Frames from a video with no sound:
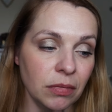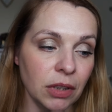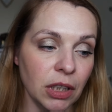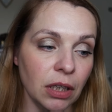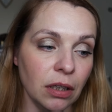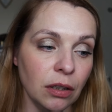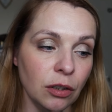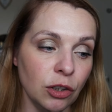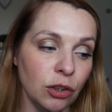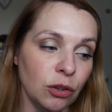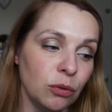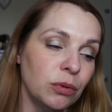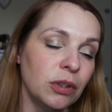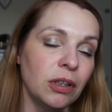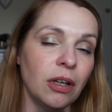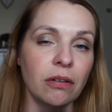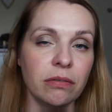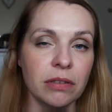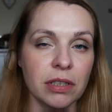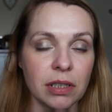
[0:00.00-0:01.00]
you
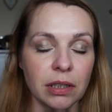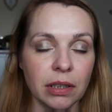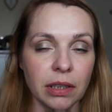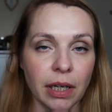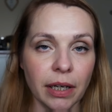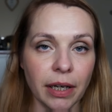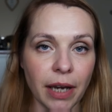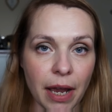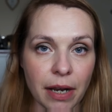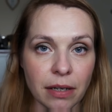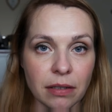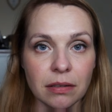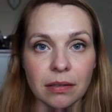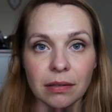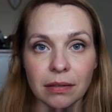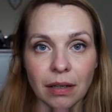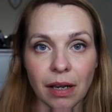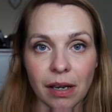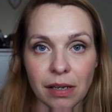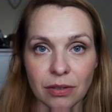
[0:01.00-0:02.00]
will obviously not get
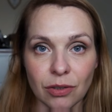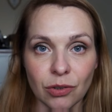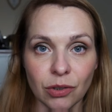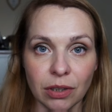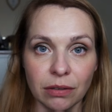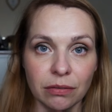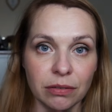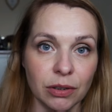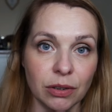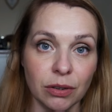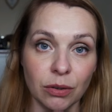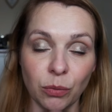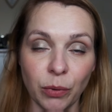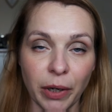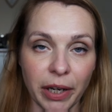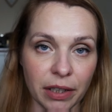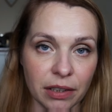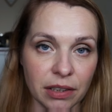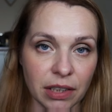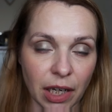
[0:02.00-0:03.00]
as good of a
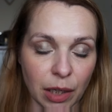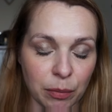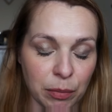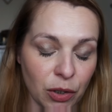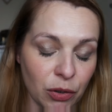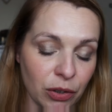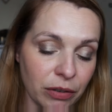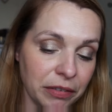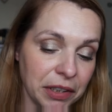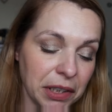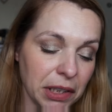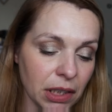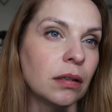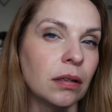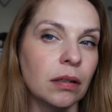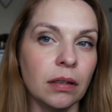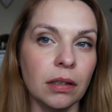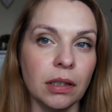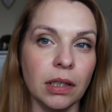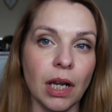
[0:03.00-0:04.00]
wear time out of it.
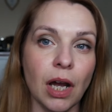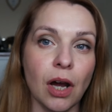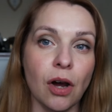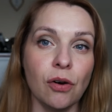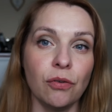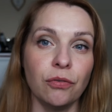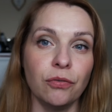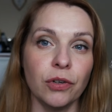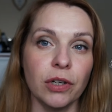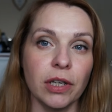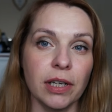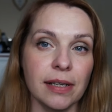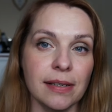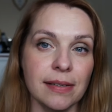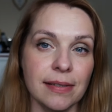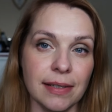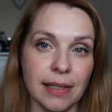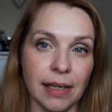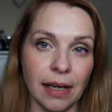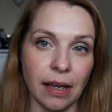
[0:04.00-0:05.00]
Now for the
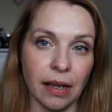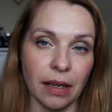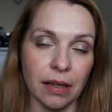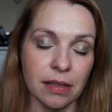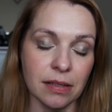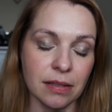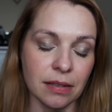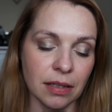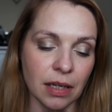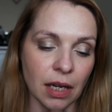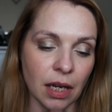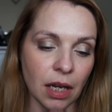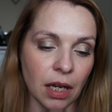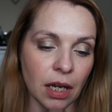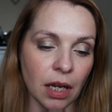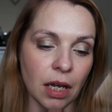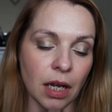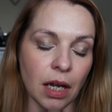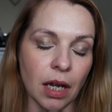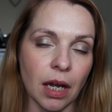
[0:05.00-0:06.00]
concealers,
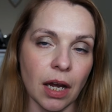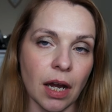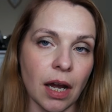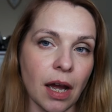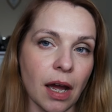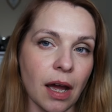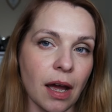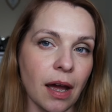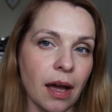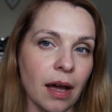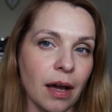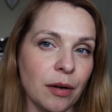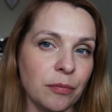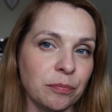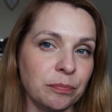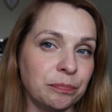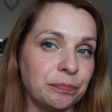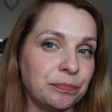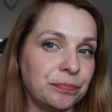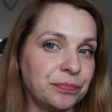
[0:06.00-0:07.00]
I
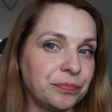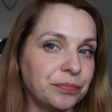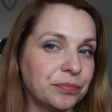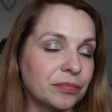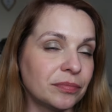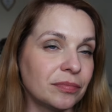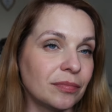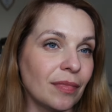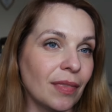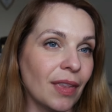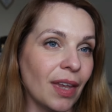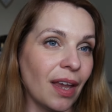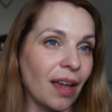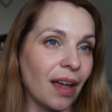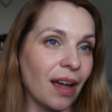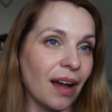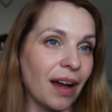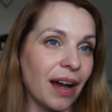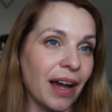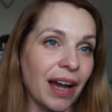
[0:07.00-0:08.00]

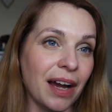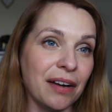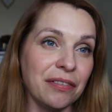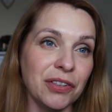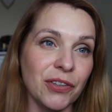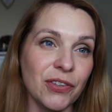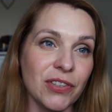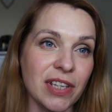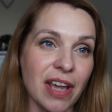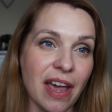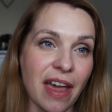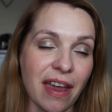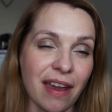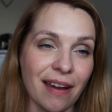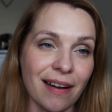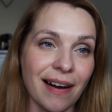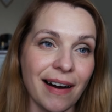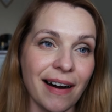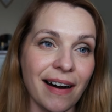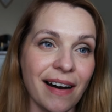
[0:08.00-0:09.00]
have to
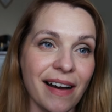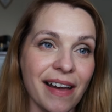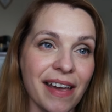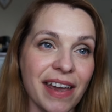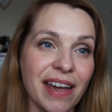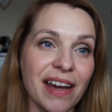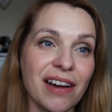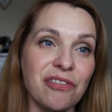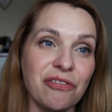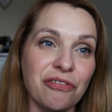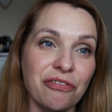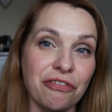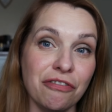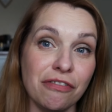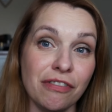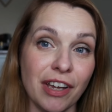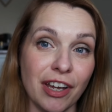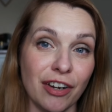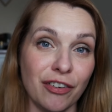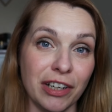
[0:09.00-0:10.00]
say I am
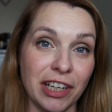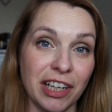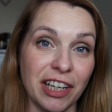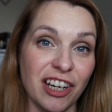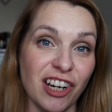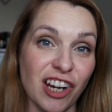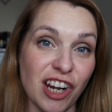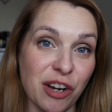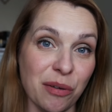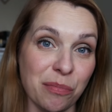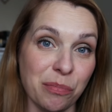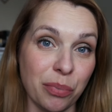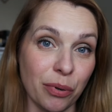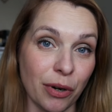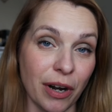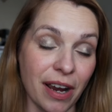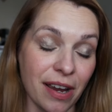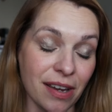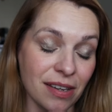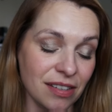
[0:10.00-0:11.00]
very
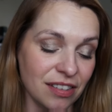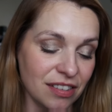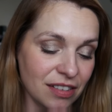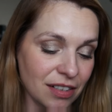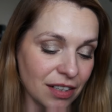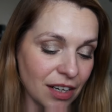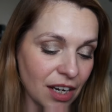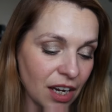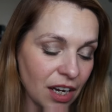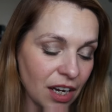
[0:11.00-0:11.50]
impressed.